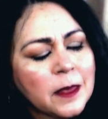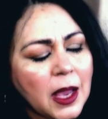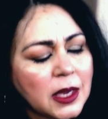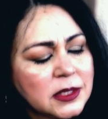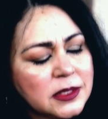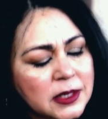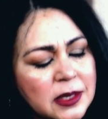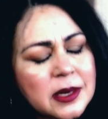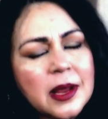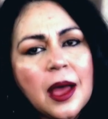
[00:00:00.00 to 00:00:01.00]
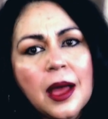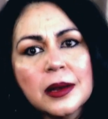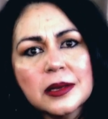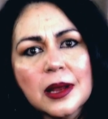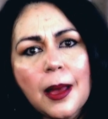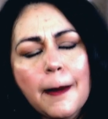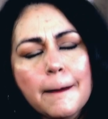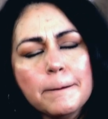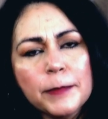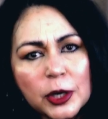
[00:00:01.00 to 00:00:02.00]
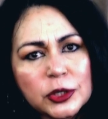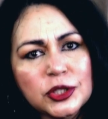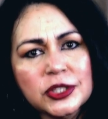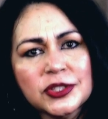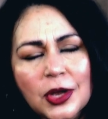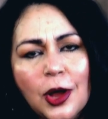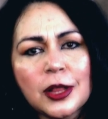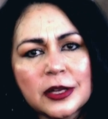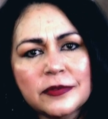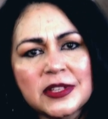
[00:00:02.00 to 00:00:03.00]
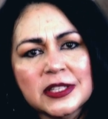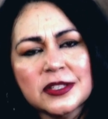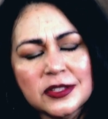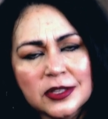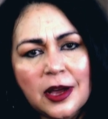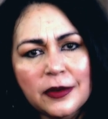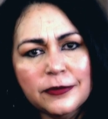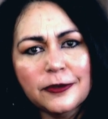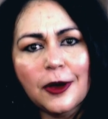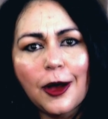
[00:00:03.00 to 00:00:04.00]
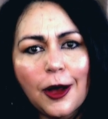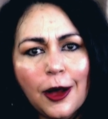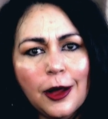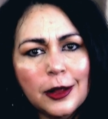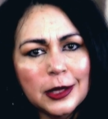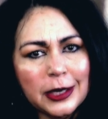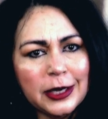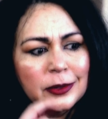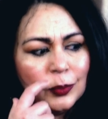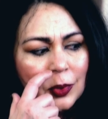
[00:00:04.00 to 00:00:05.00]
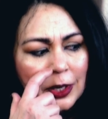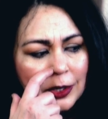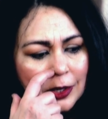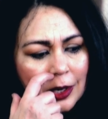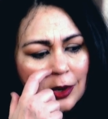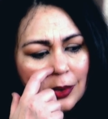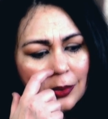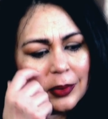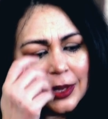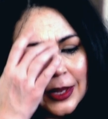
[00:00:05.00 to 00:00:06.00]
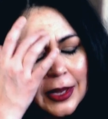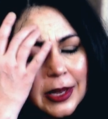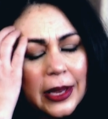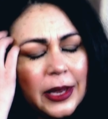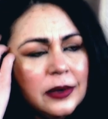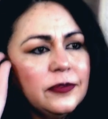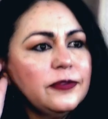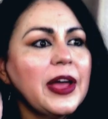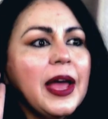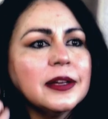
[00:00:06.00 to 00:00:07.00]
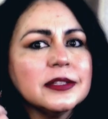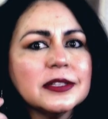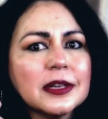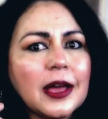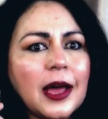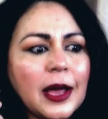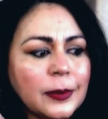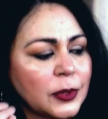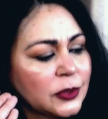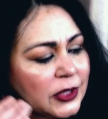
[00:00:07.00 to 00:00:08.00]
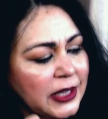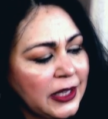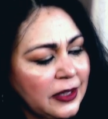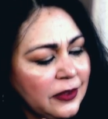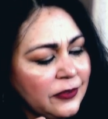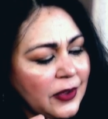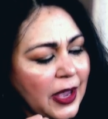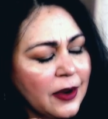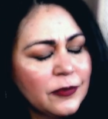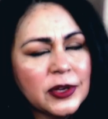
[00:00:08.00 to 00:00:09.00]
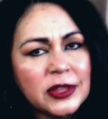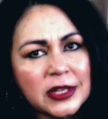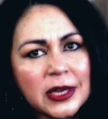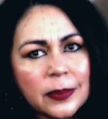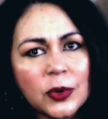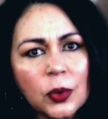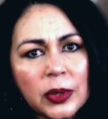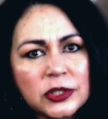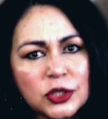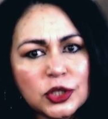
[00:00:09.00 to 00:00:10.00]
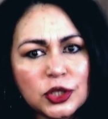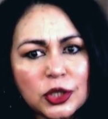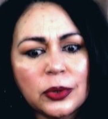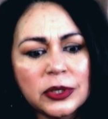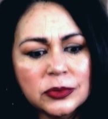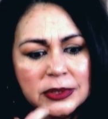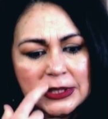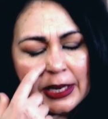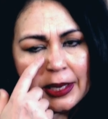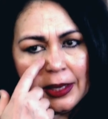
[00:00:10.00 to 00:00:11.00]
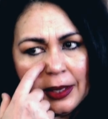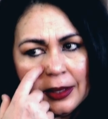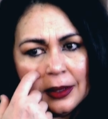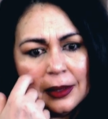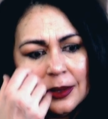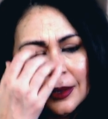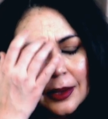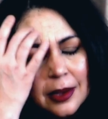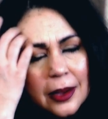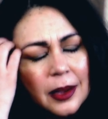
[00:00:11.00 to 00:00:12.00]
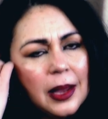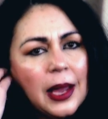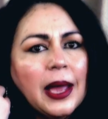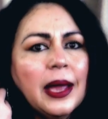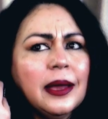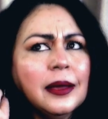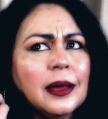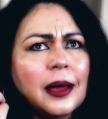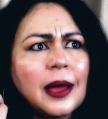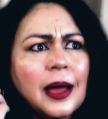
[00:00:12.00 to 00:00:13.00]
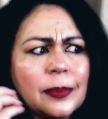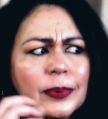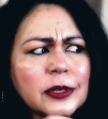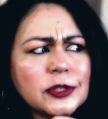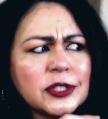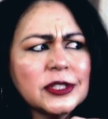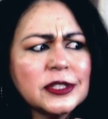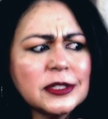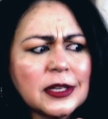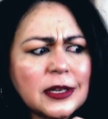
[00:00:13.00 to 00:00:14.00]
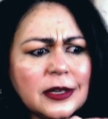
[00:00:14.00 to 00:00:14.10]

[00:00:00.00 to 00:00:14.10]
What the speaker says: I did not purchase all of this stuff all in one go. In fact, I believe everything I'm going to show you today, I purchased,